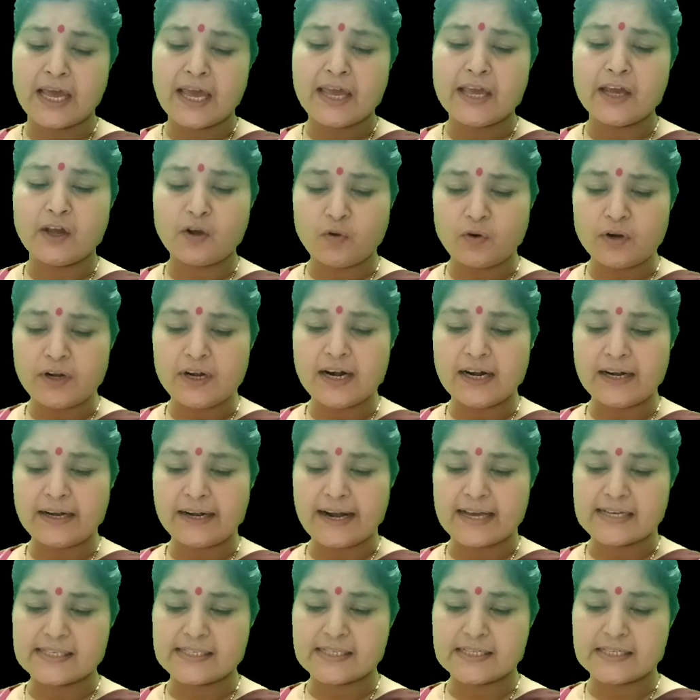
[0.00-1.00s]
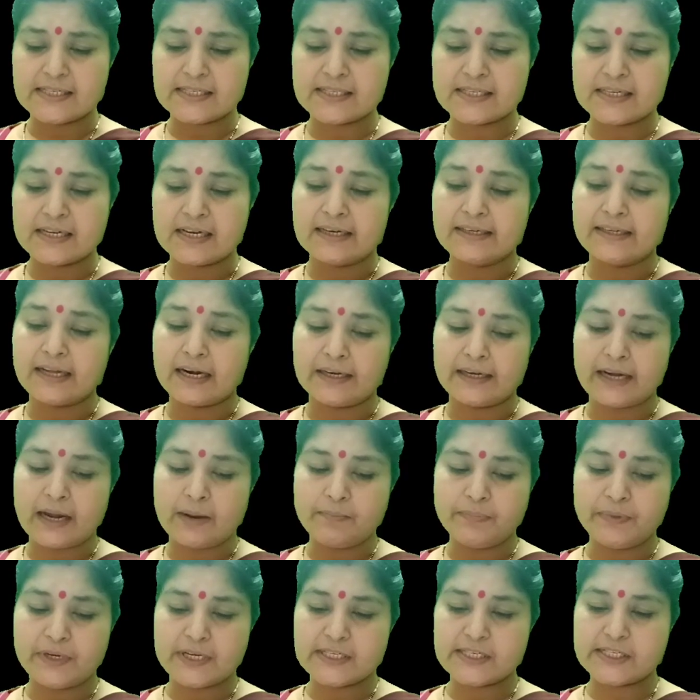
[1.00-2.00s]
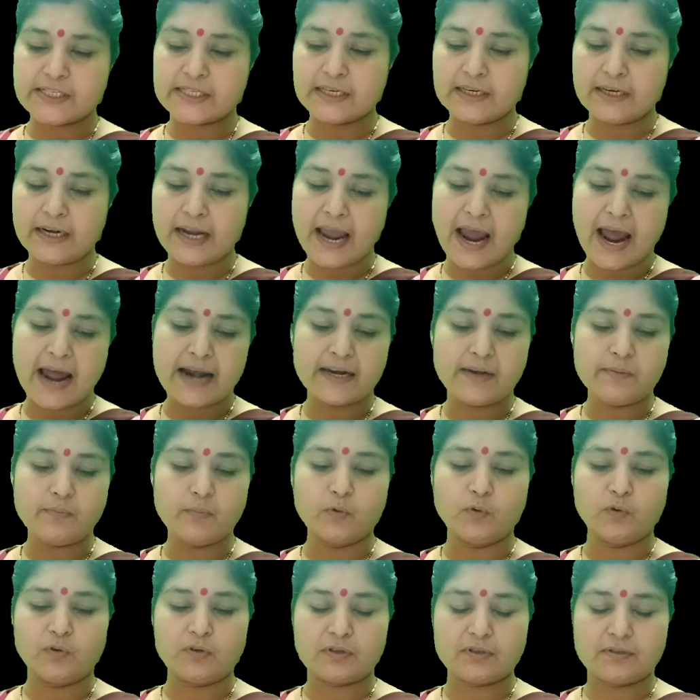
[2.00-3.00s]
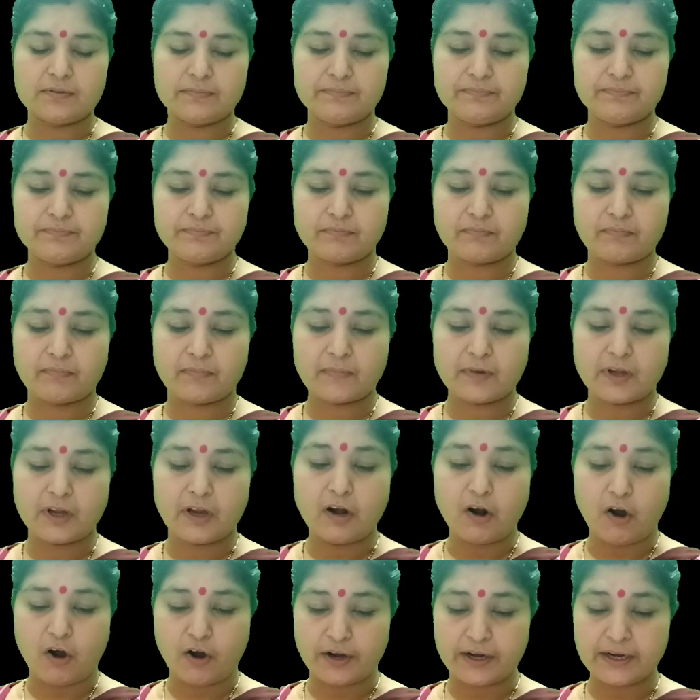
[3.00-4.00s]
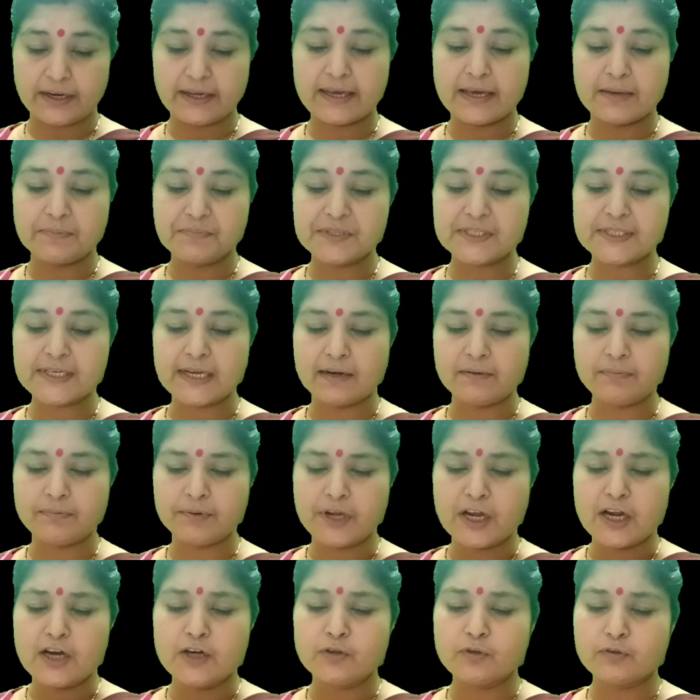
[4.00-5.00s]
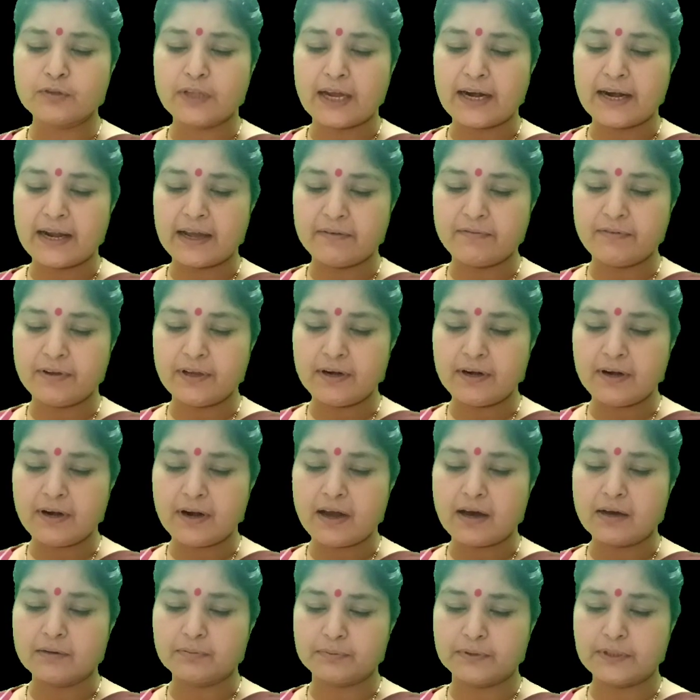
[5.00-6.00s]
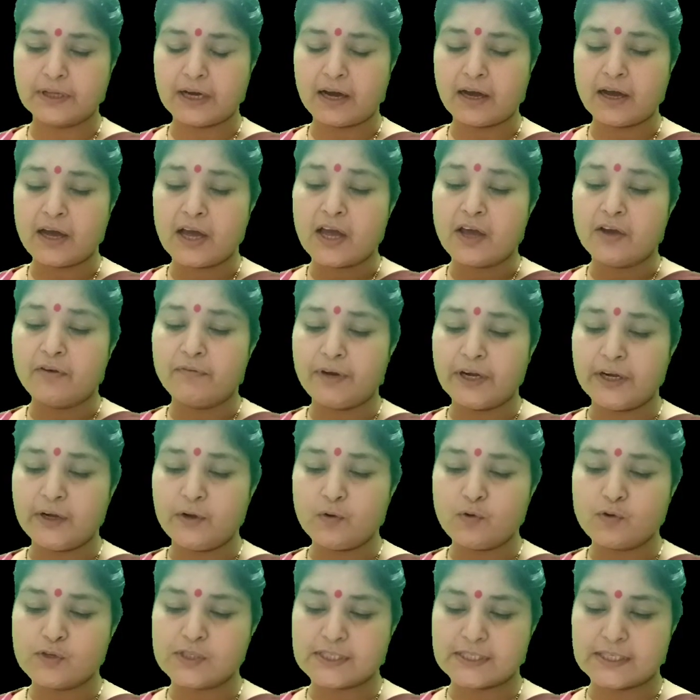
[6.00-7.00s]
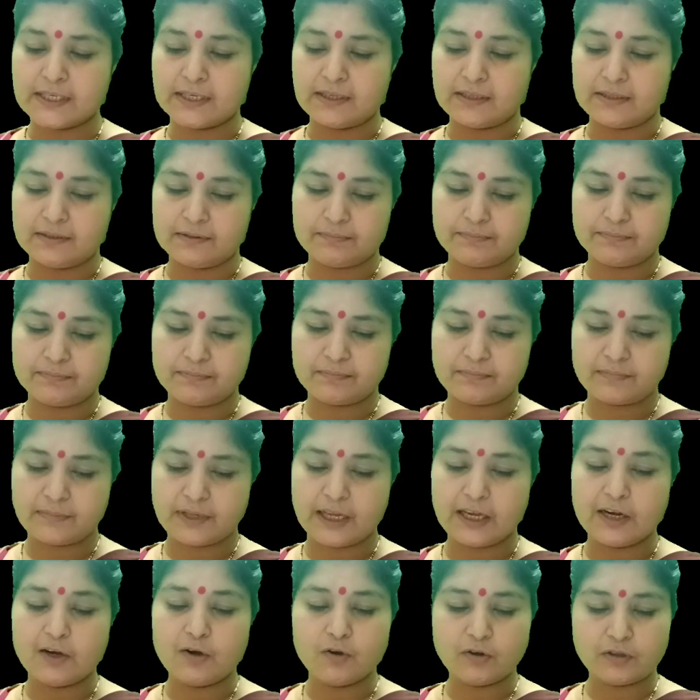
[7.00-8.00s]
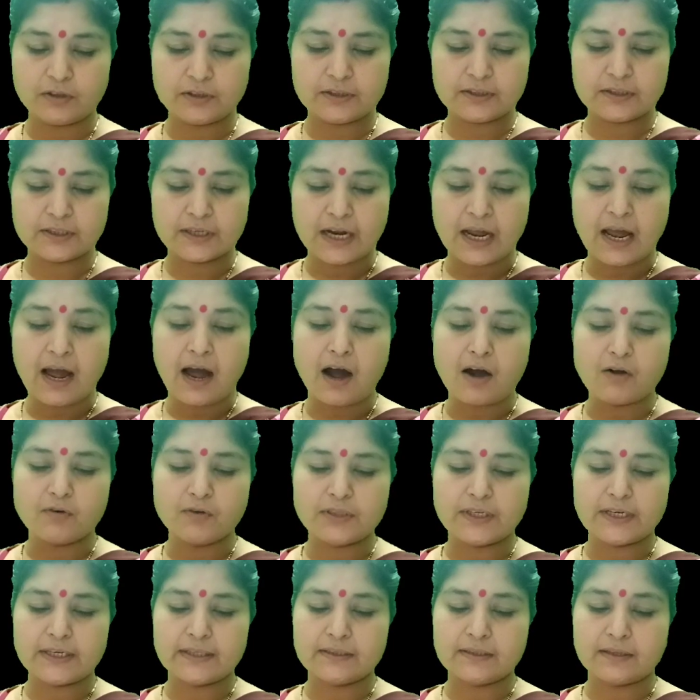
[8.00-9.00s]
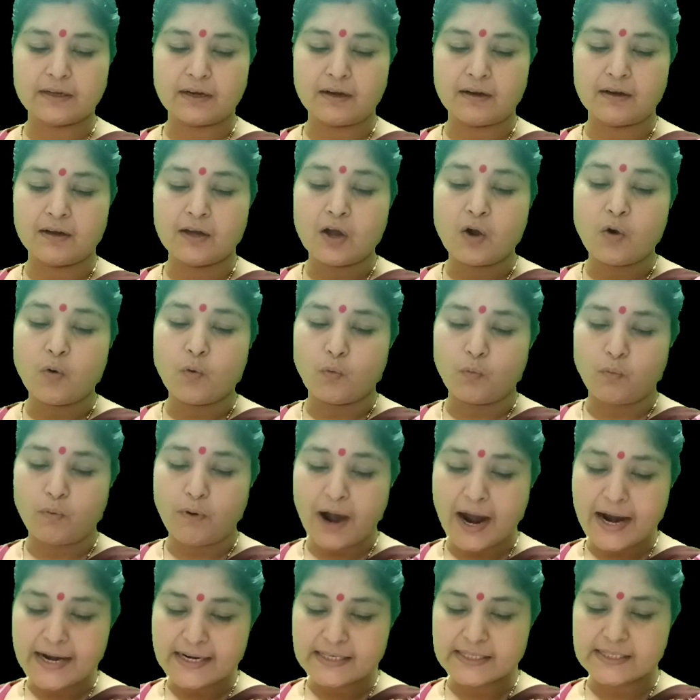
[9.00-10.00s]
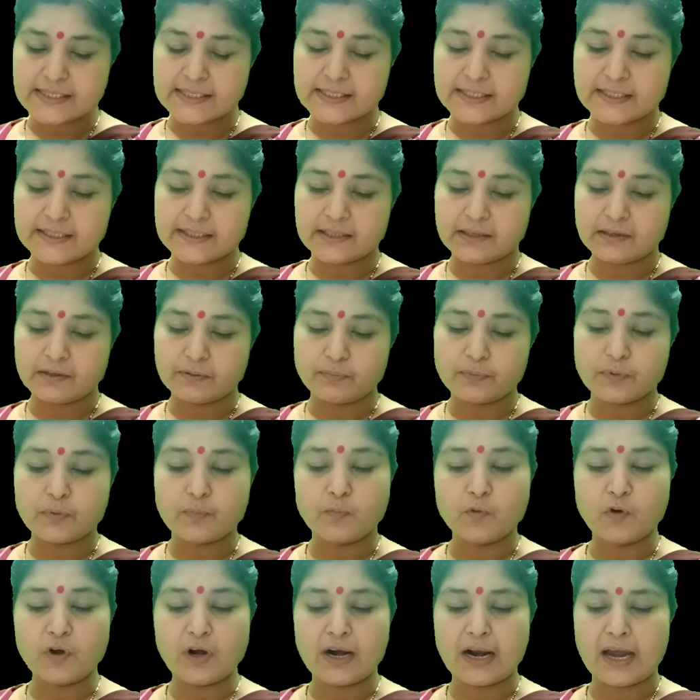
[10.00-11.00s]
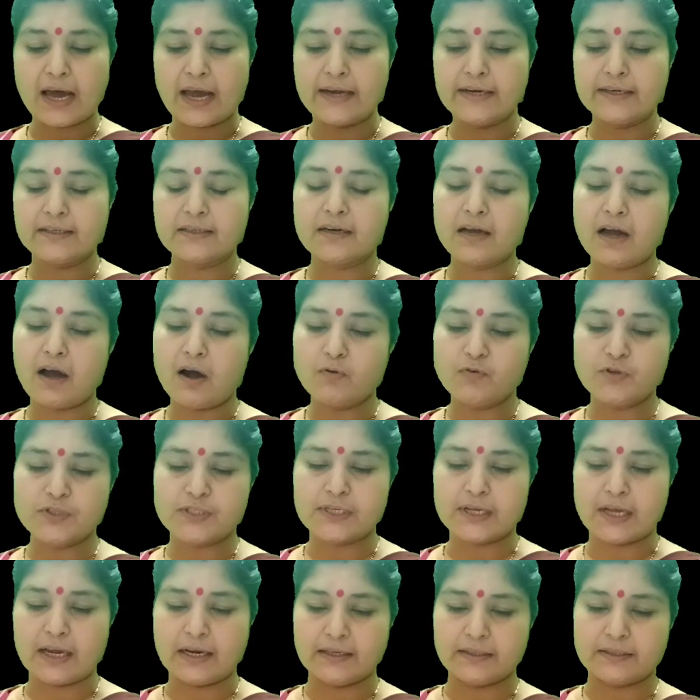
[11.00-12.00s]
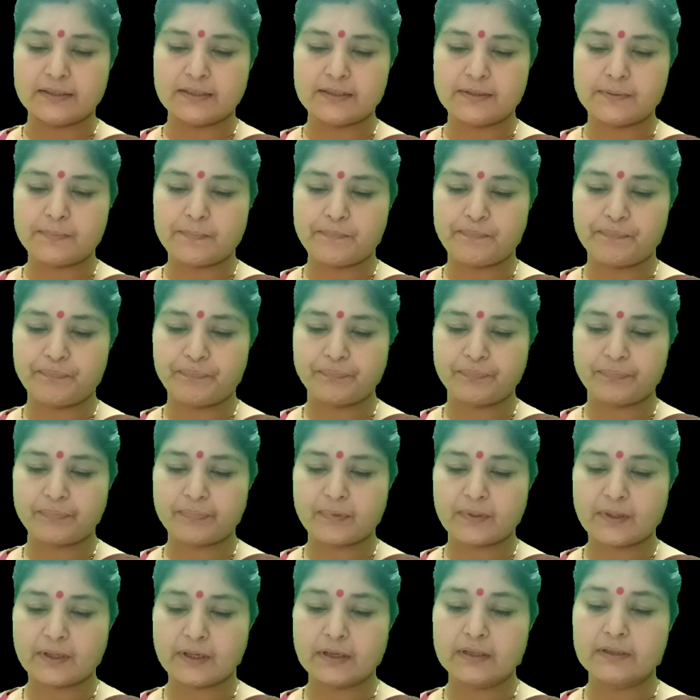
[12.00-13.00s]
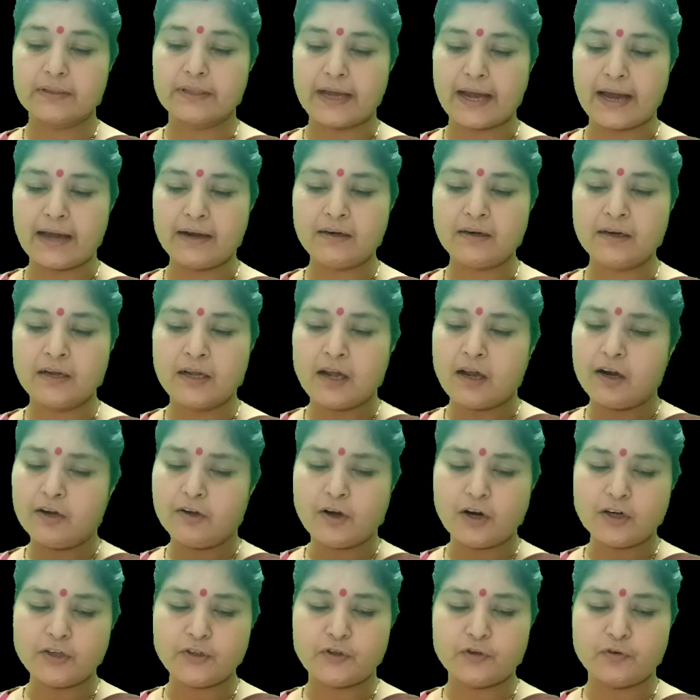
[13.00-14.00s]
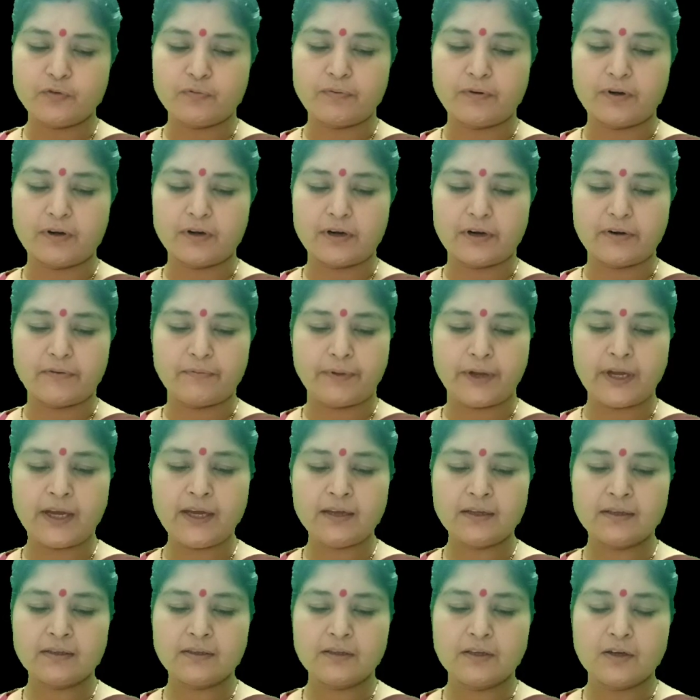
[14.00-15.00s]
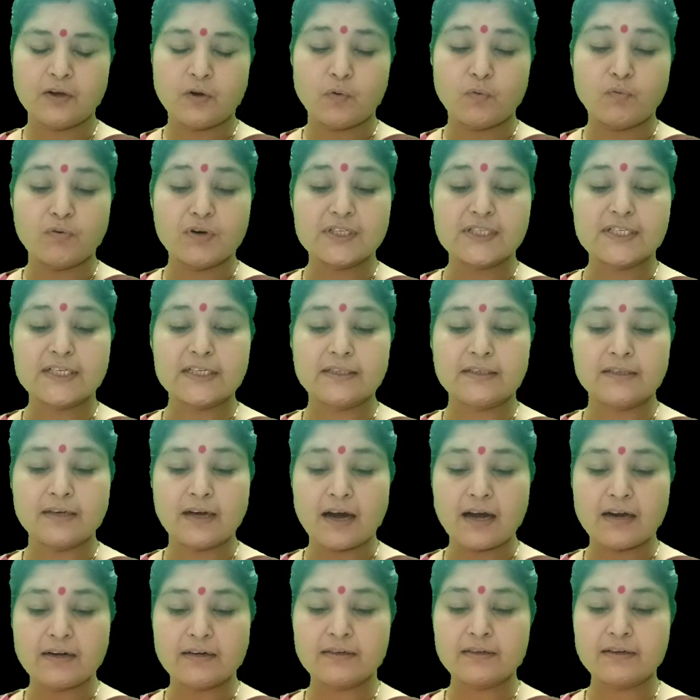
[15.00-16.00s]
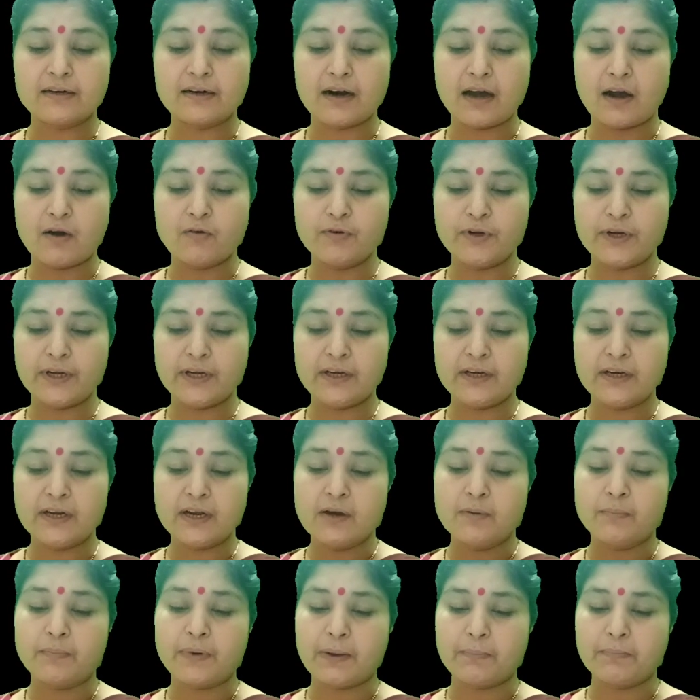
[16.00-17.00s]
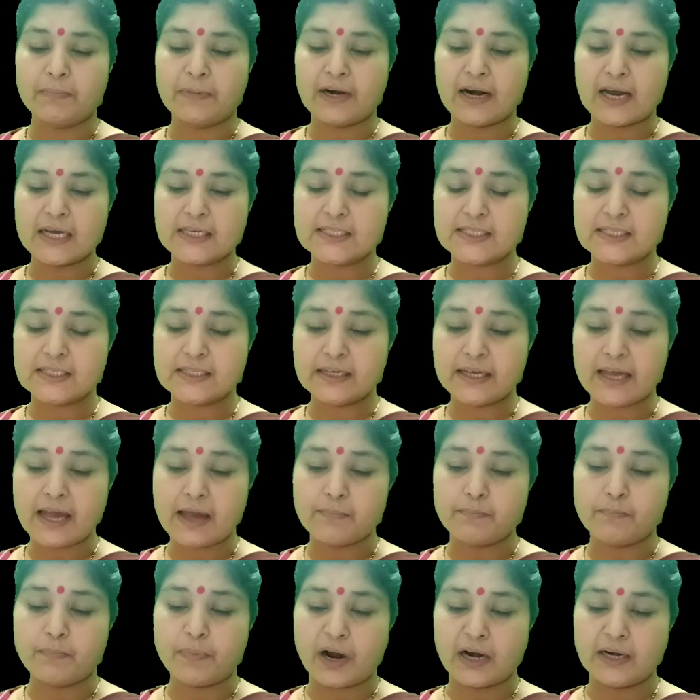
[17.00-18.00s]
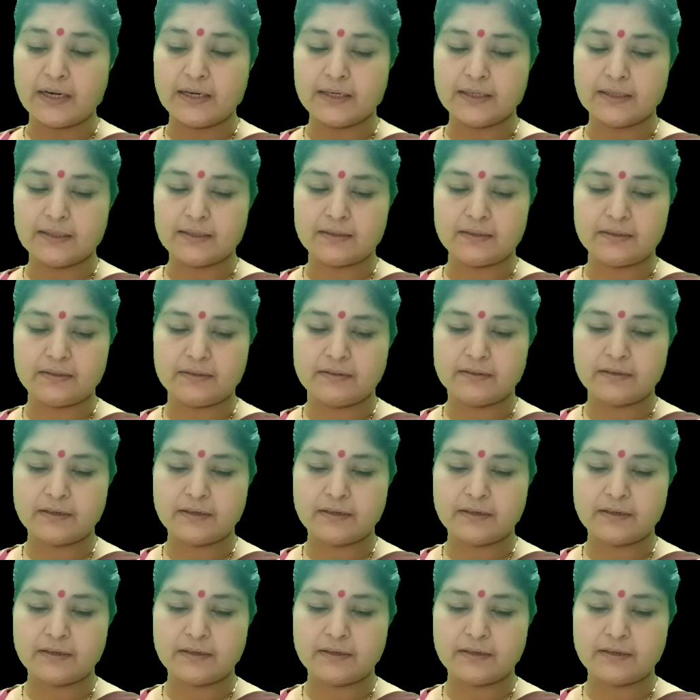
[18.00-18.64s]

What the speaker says: He could not resist the temptation anymore. Lowering himself to the level of the windowsill, he looked out at the white sheet of moonlight outside. There, not too far away, was a dark cloudy from clutching a bundle.